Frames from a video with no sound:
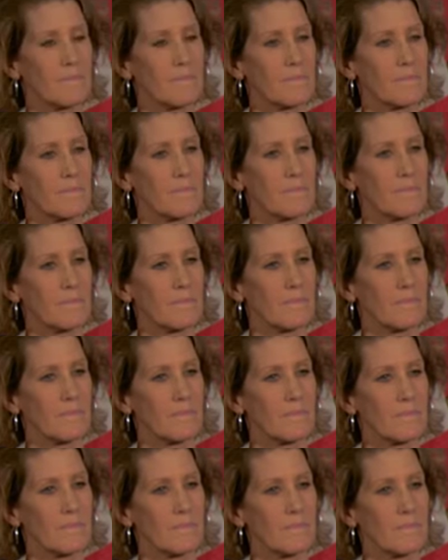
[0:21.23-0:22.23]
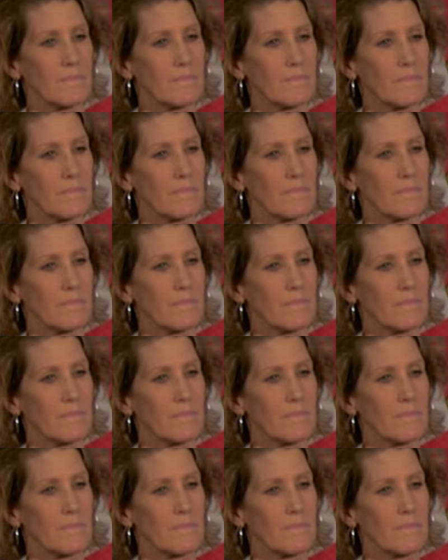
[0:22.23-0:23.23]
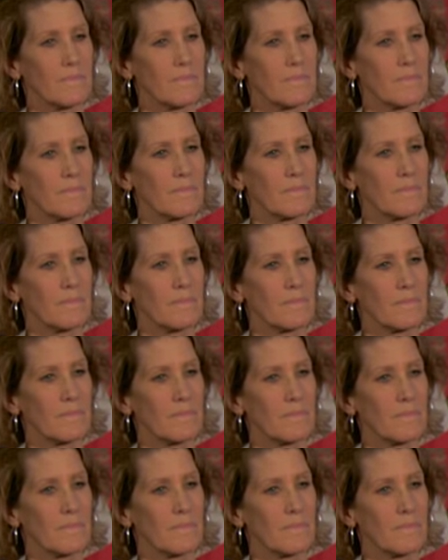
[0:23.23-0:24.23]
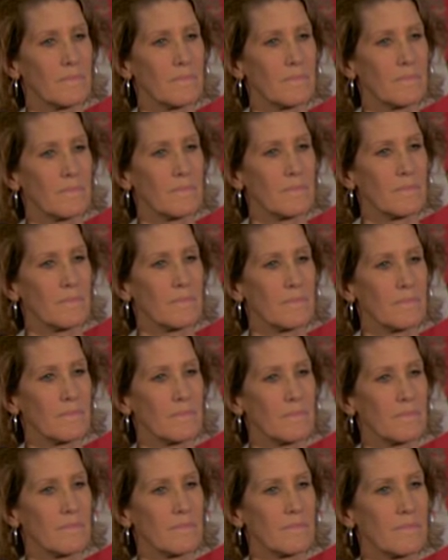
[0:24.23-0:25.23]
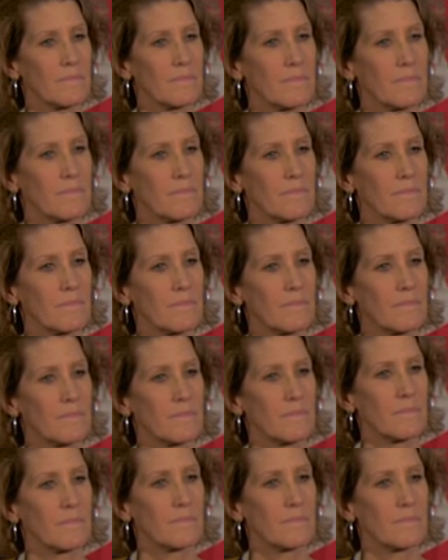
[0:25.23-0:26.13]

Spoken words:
This person isn't speaking.